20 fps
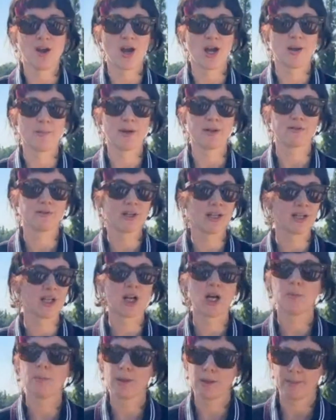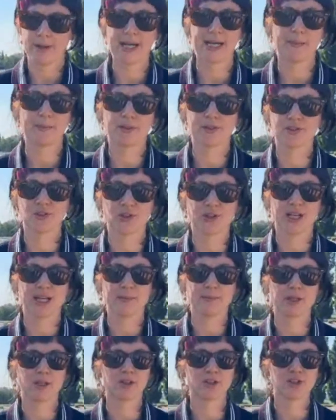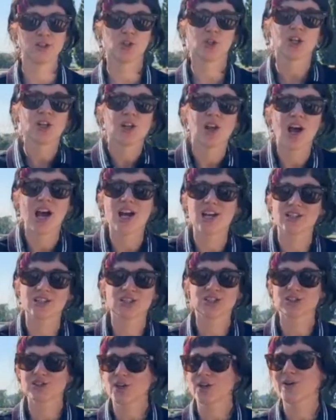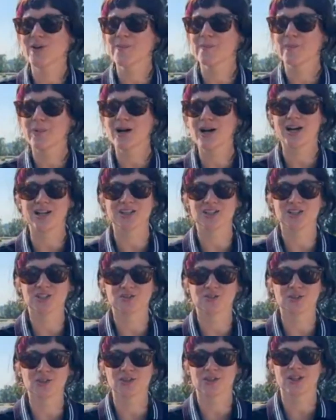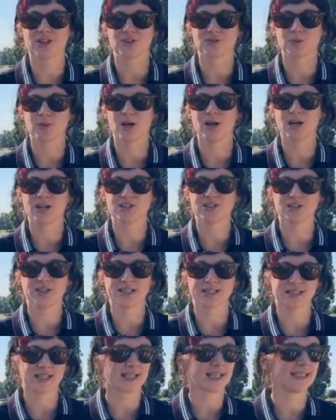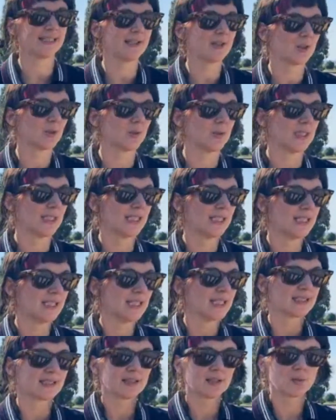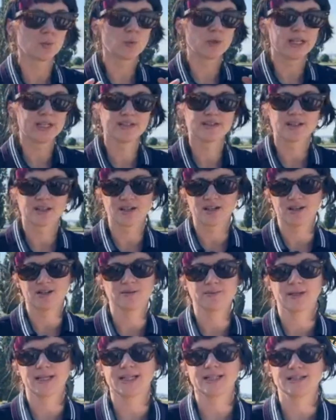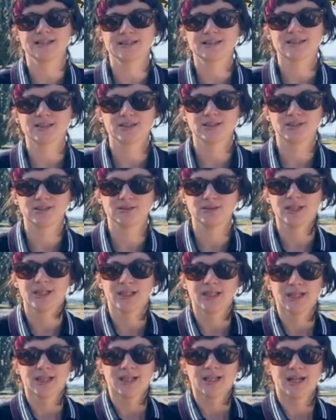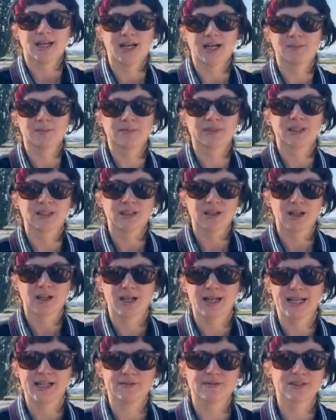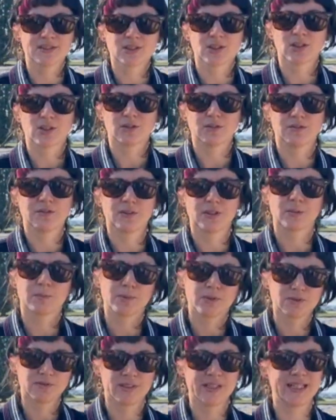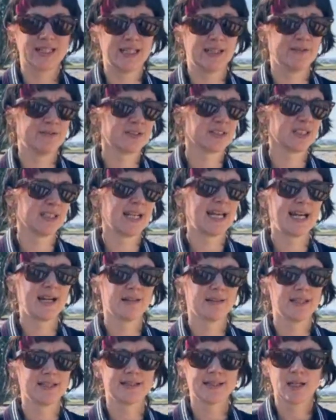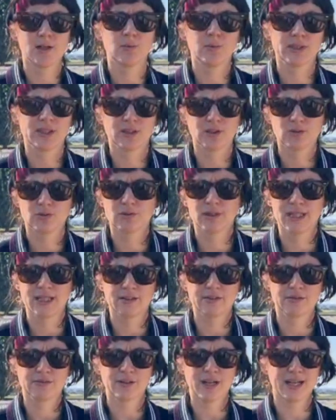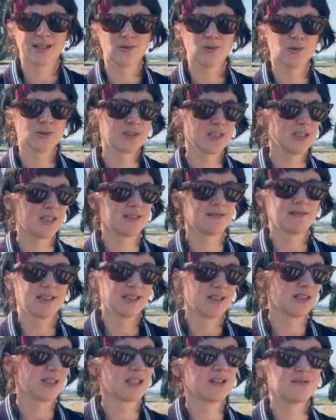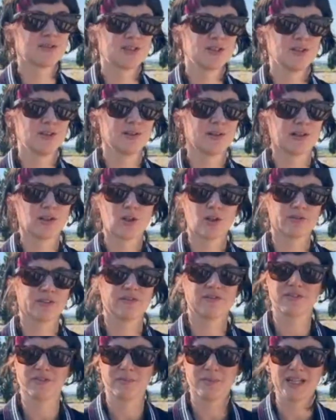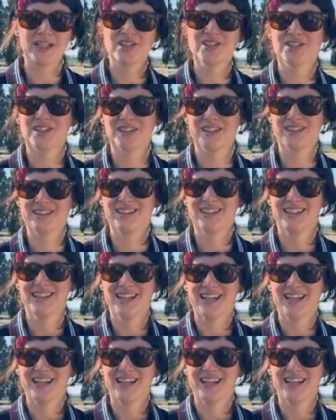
I've written a couple of papers on it because you can learn so much through those words. It's like a little window into the lives of the bereaved and how they dealt with the grief, and also it gives you a lot of information